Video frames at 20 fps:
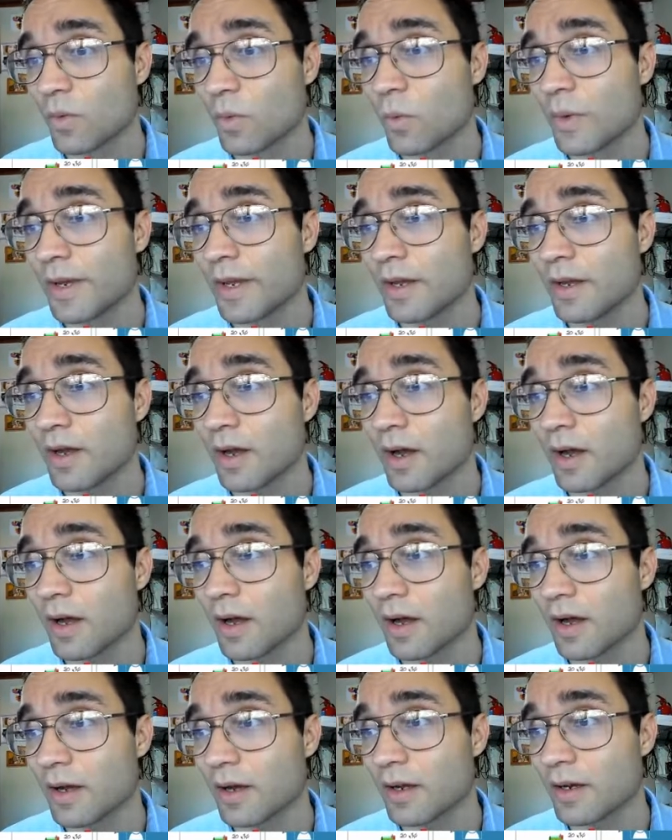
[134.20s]
we
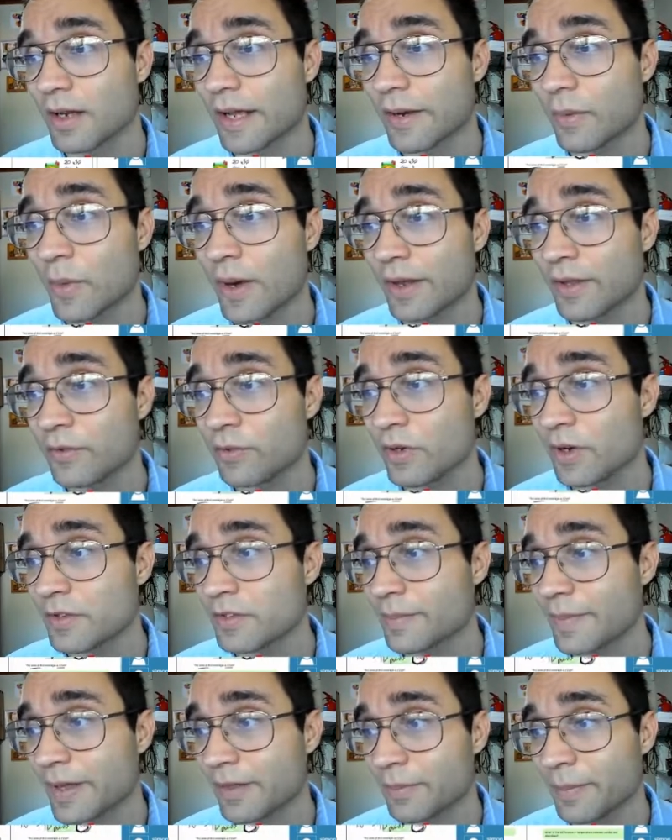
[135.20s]
are like working through
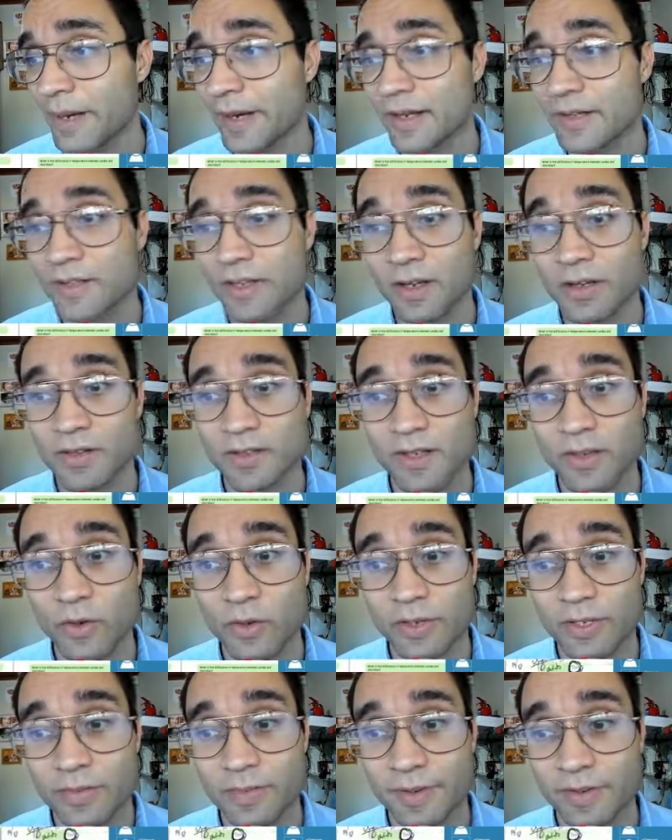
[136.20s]
loads of mathematics. You can see
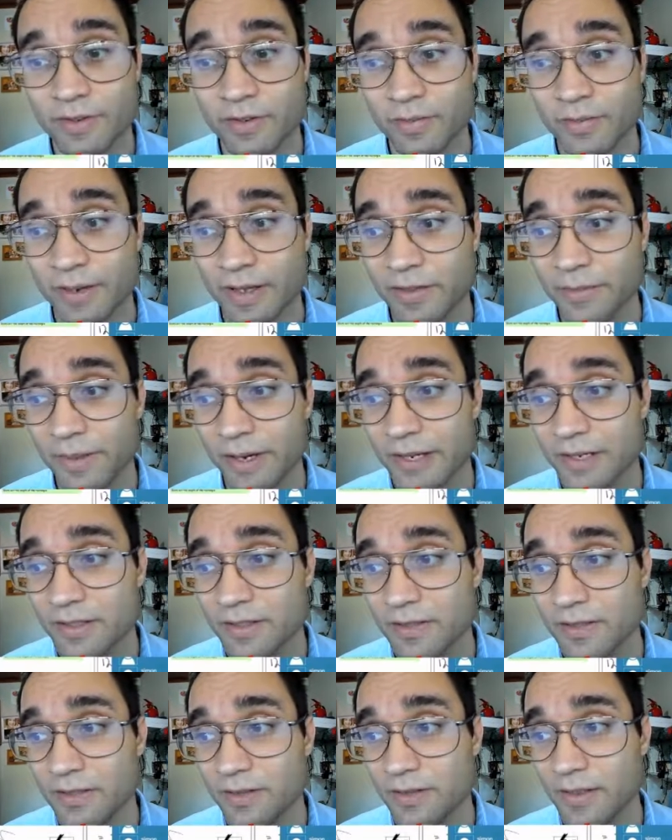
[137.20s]
all these
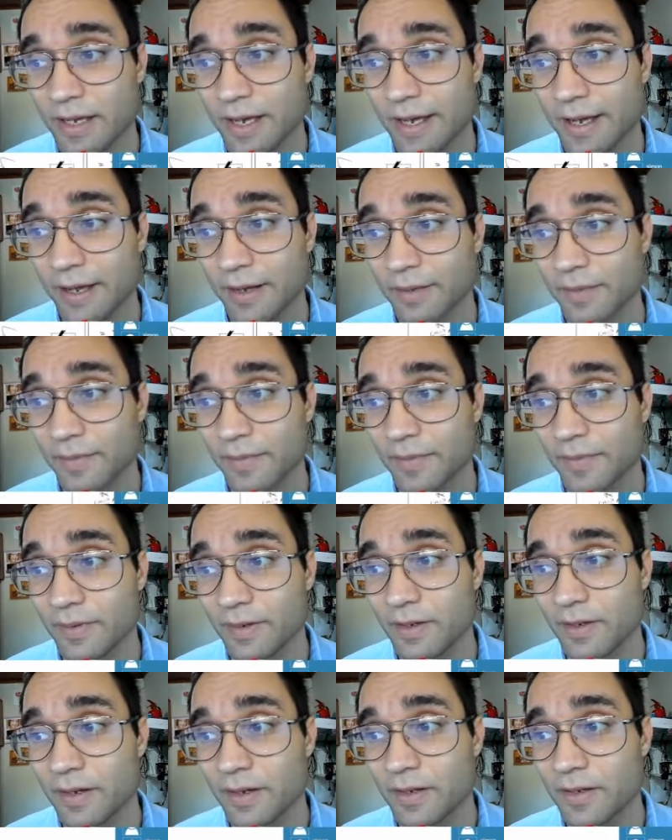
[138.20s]
mathematics um,
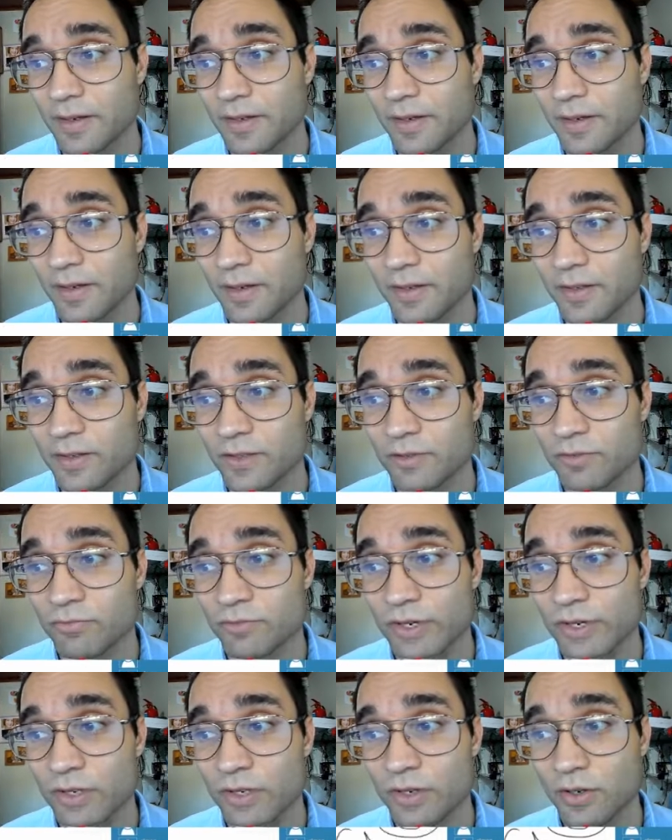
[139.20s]
and
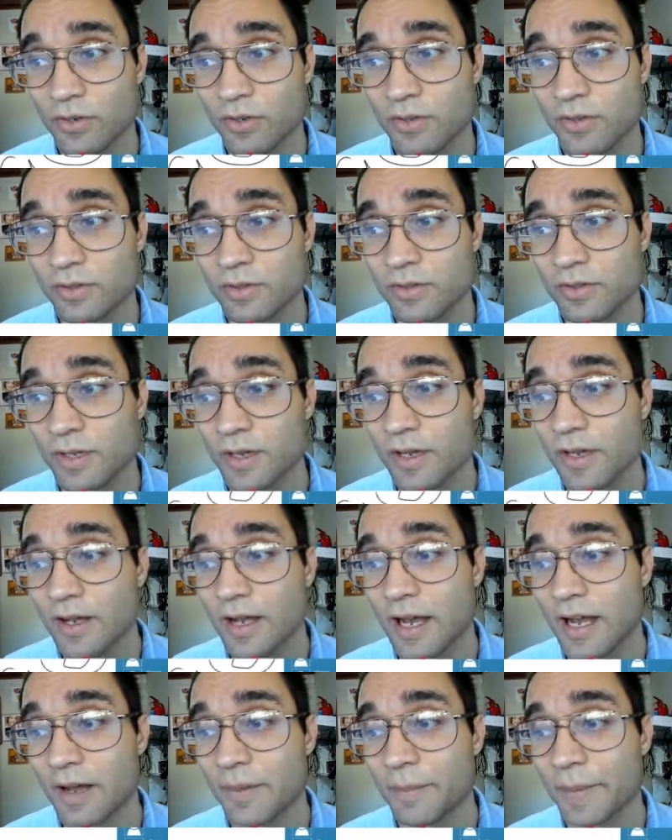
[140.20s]
Doritos
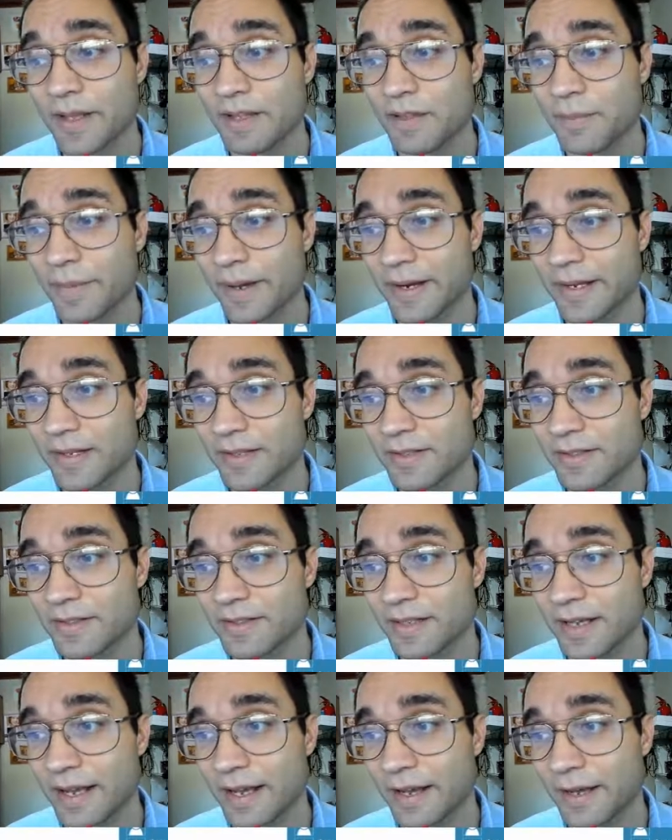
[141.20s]
uh,
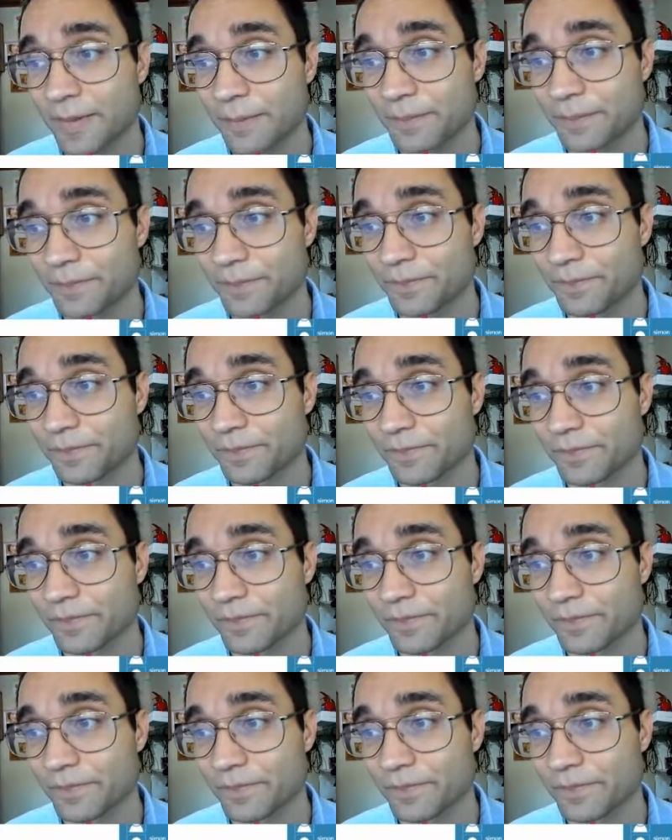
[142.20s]
mathematics um,